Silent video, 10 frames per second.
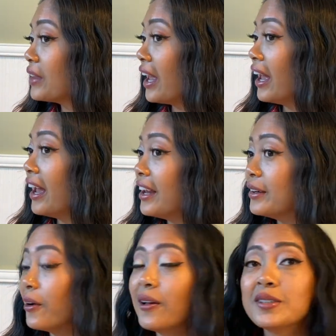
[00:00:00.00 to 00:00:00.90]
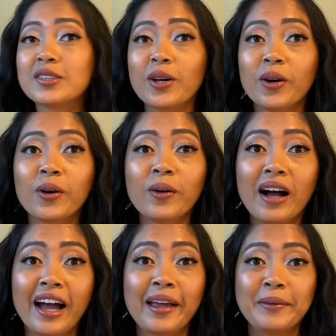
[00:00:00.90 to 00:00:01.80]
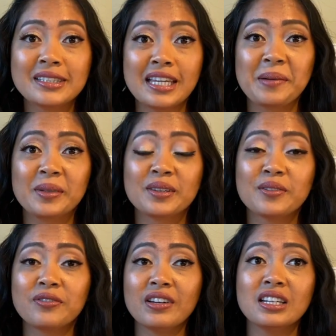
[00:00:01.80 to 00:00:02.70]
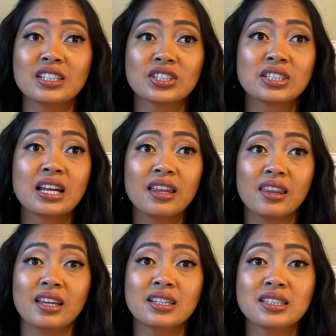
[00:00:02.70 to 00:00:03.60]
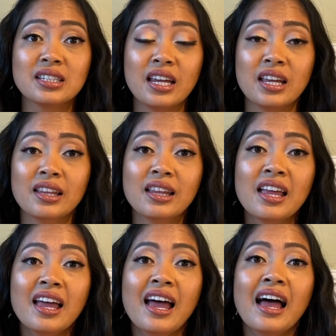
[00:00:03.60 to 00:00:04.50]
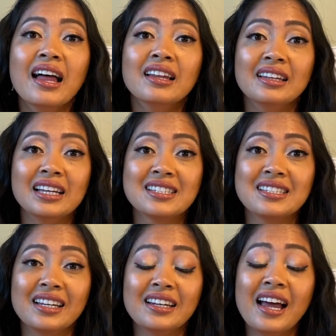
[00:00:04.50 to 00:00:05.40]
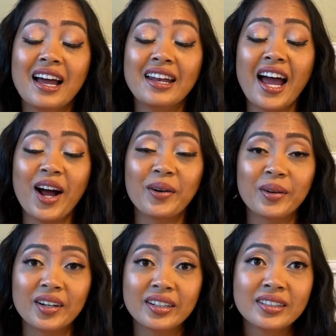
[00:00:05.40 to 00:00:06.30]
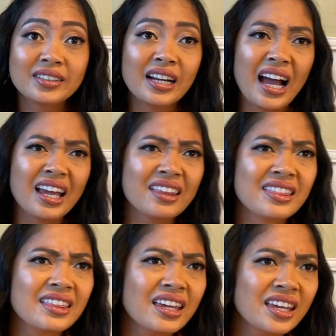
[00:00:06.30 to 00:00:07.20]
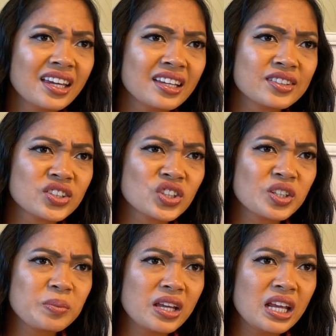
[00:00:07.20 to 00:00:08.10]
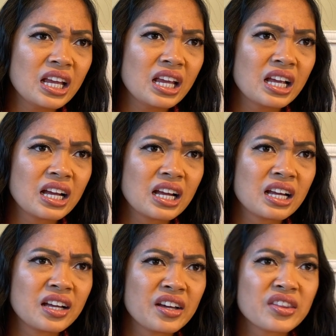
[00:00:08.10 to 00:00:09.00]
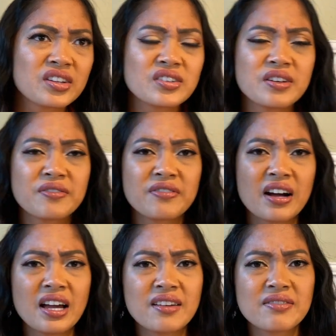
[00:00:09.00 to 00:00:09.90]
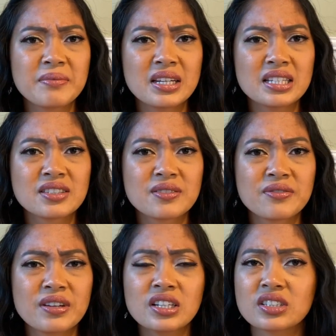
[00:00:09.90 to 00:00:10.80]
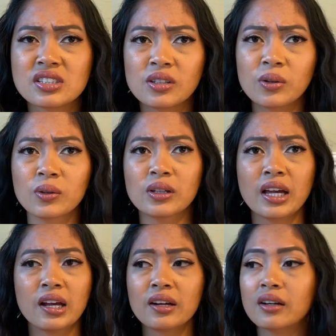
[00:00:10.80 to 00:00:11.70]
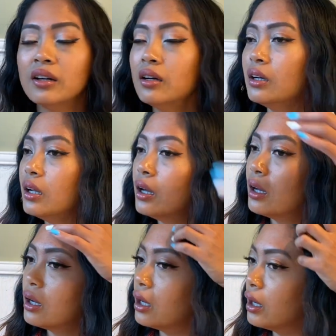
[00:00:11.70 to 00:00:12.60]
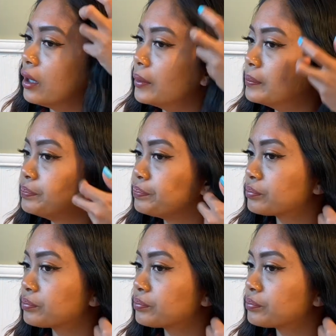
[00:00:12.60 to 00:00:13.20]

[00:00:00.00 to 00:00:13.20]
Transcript: And also I was able to finish this in less than an hour. I think it took me thirty-five minutes to finish the whole hair. Um,